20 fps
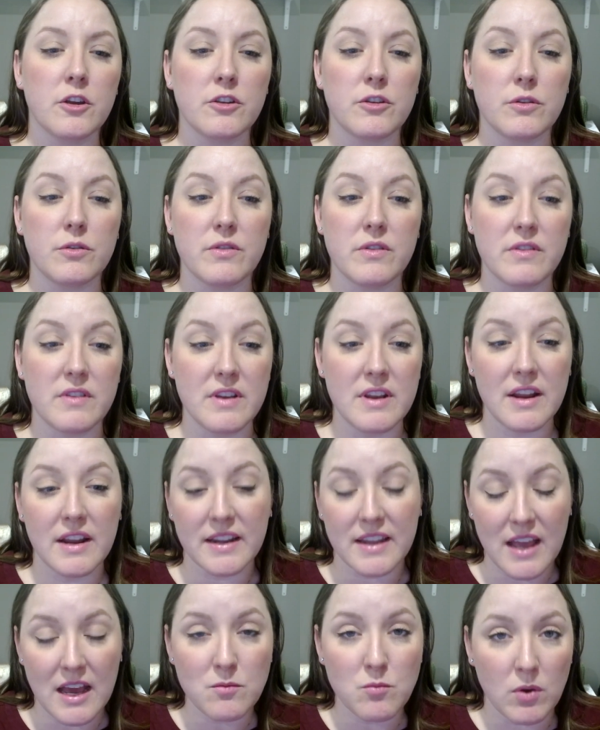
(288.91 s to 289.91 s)
You
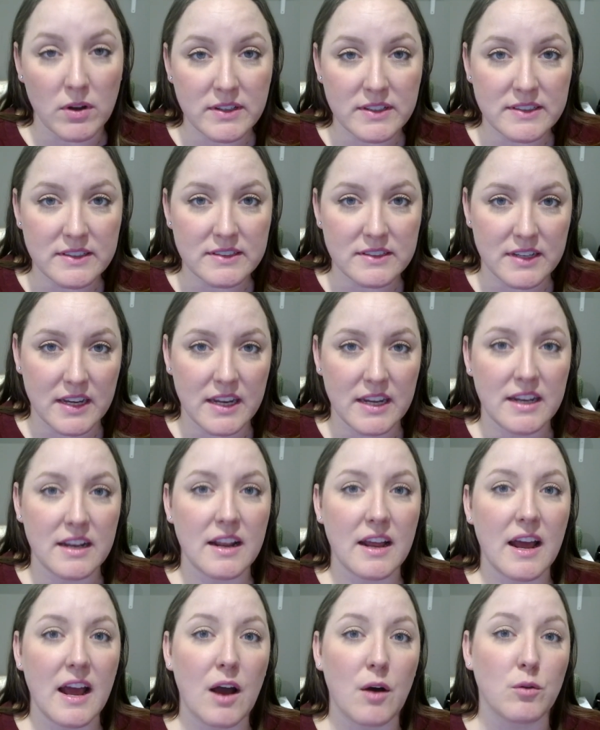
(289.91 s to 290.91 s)
again want to state
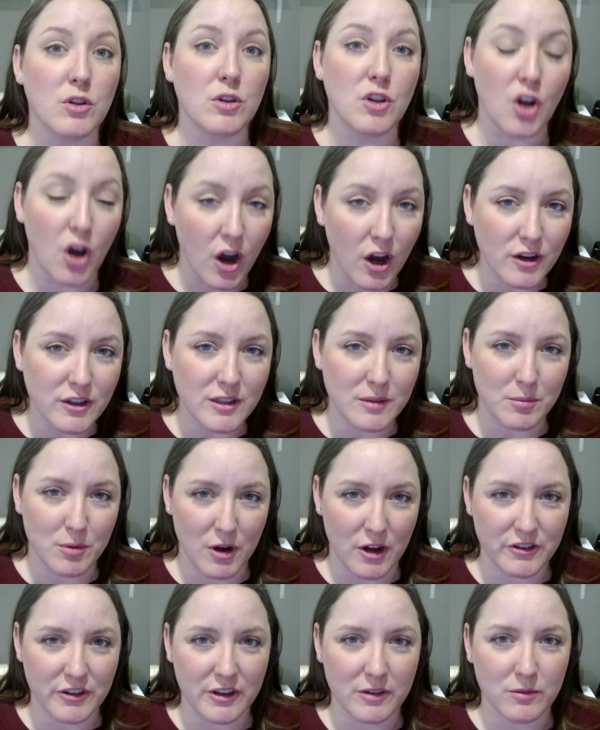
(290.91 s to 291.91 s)
how long the
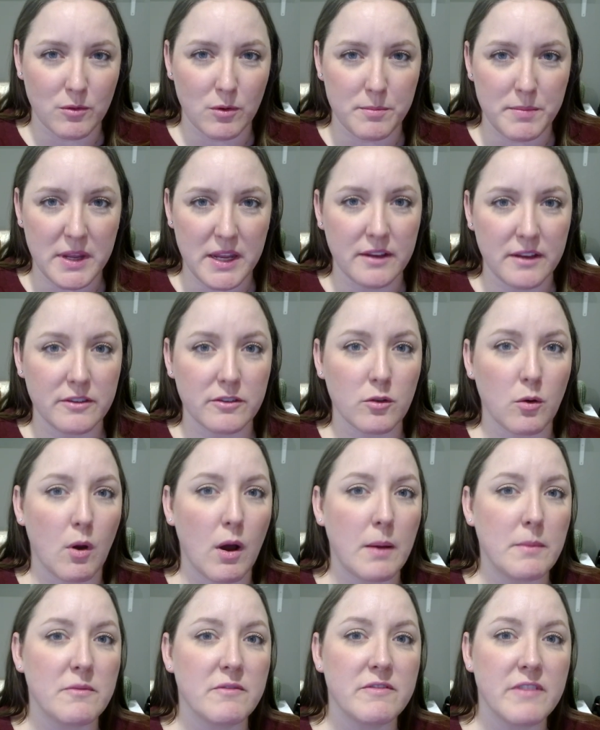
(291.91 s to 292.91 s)
project will be. So
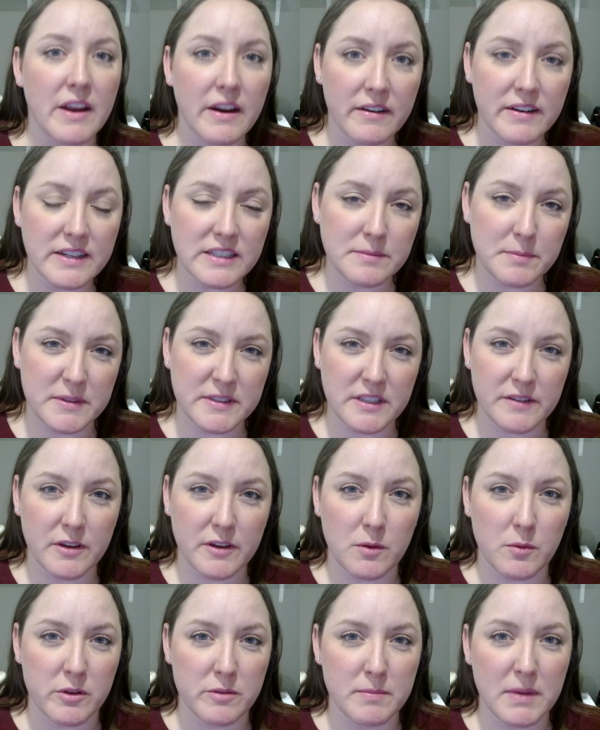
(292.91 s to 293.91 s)
I'm very
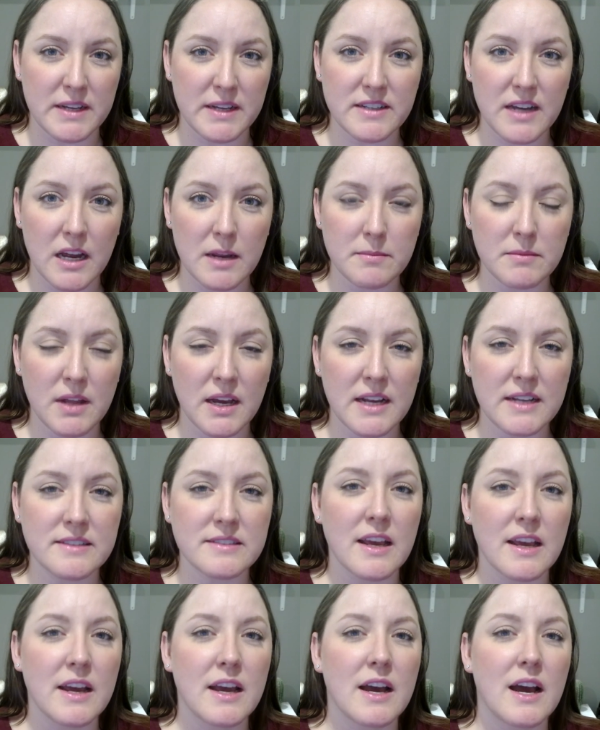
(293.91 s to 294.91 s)
specific with my timelines.
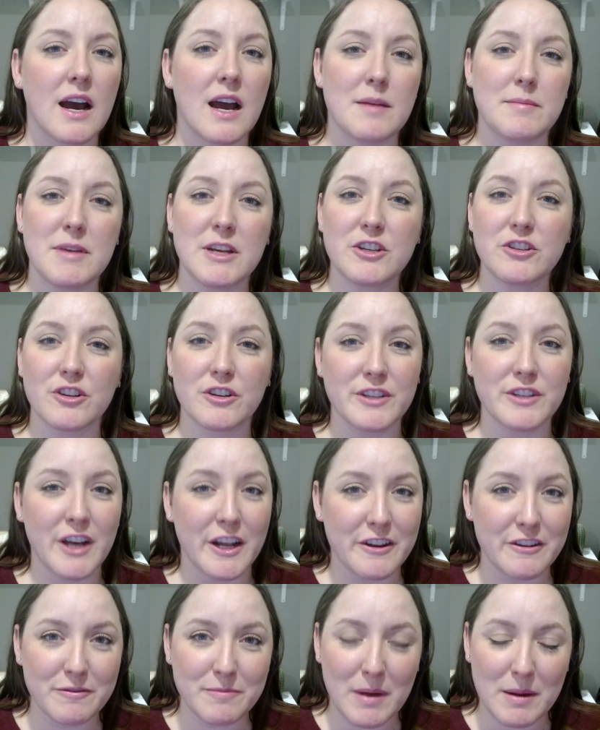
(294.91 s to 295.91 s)
I make sure
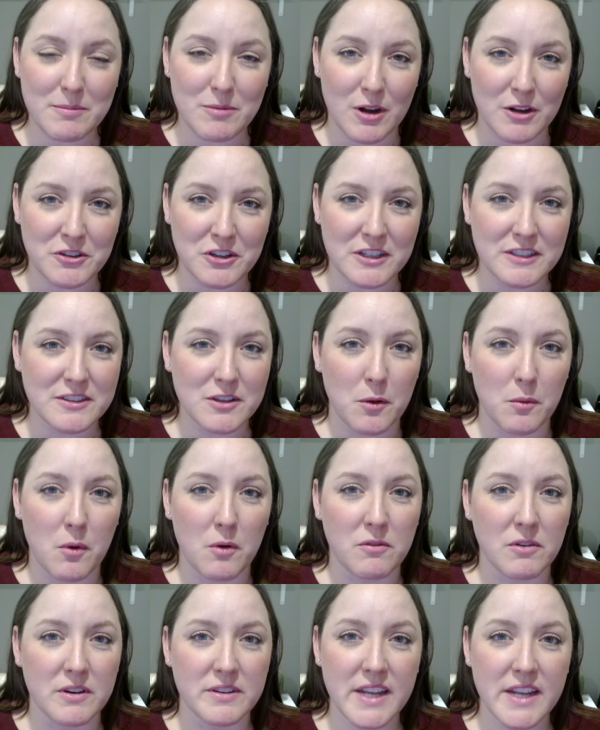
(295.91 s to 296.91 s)
none of my projects go
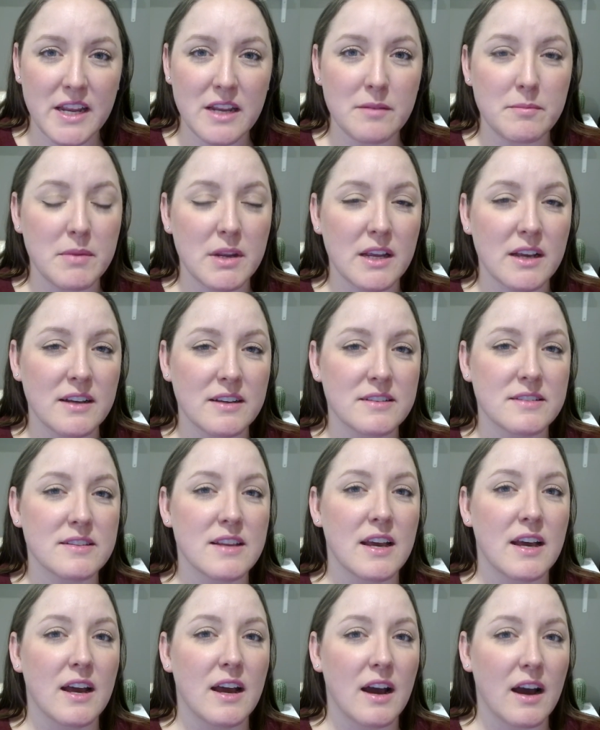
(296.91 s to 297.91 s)
over date because
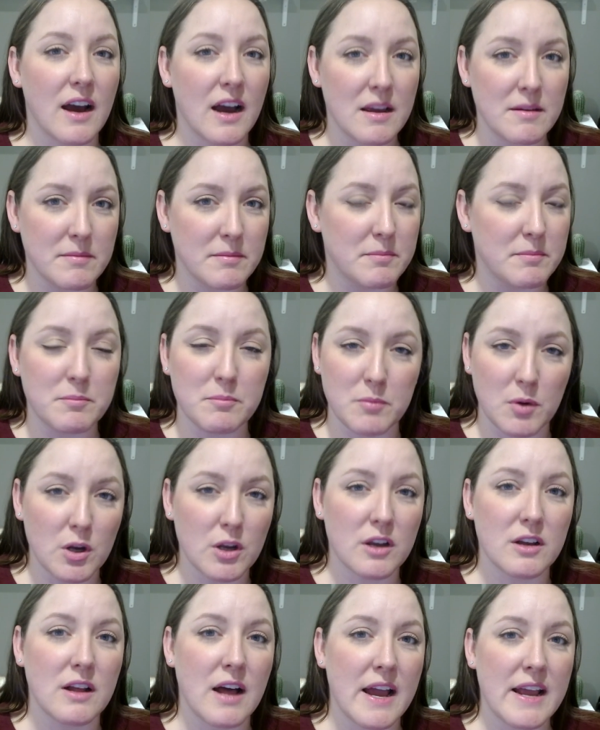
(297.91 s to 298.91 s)
I'm
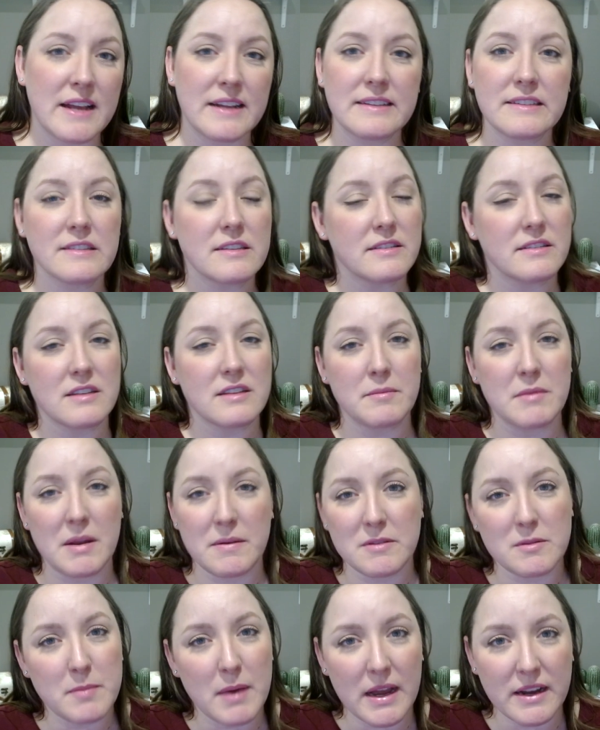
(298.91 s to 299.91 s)
book clients
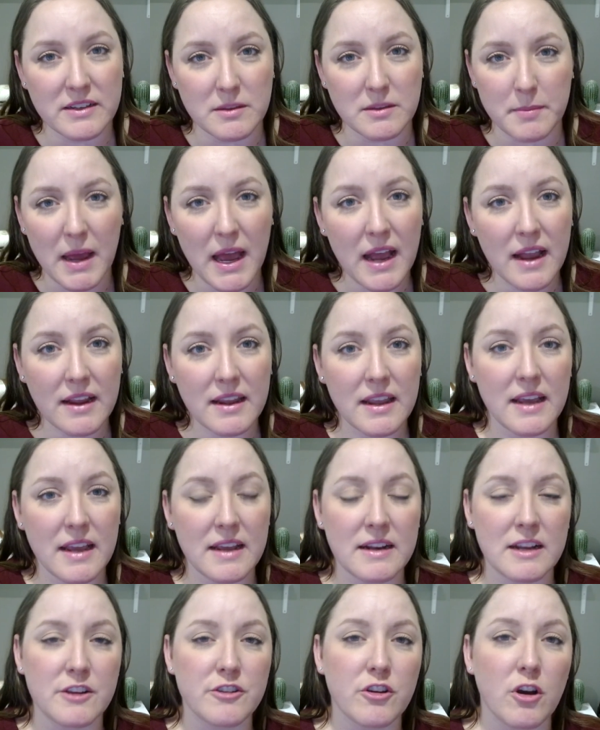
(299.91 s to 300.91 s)
sometimes back to back,
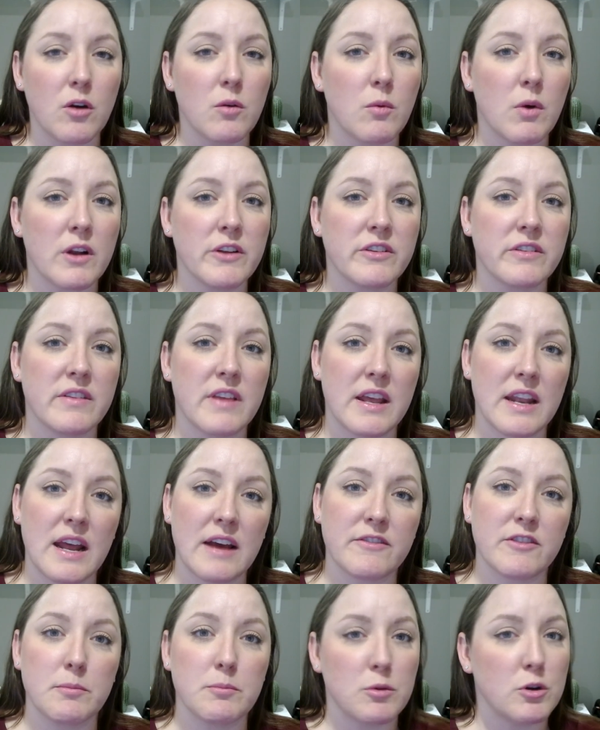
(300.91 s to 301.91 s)
and I don't want to then
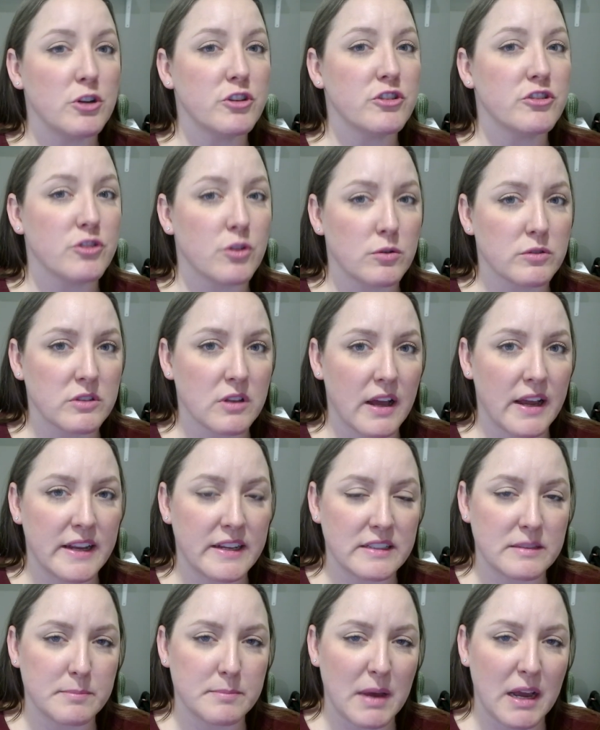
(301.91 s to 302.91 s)
have to push those
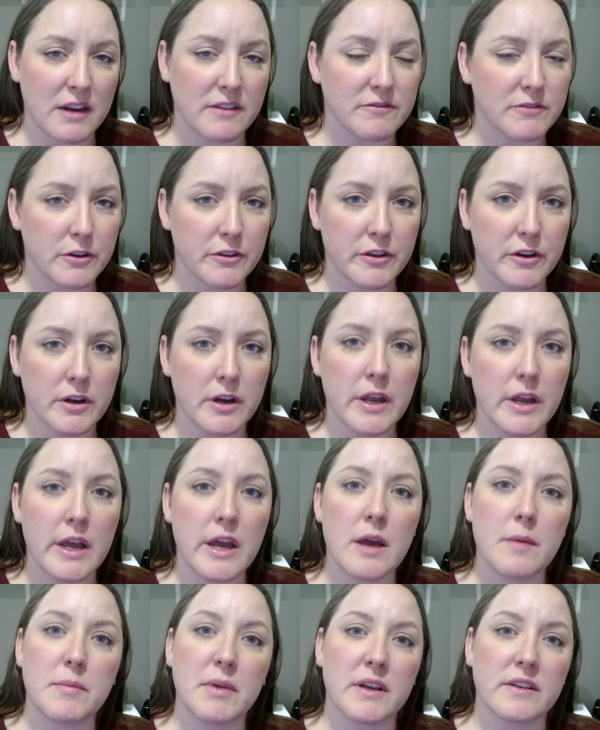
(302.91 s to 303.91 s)
clients back further
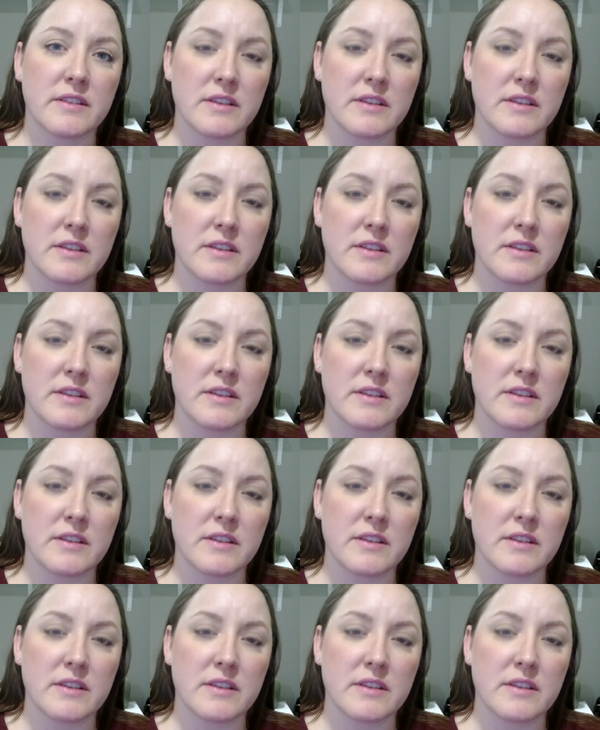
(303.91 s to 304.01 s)
because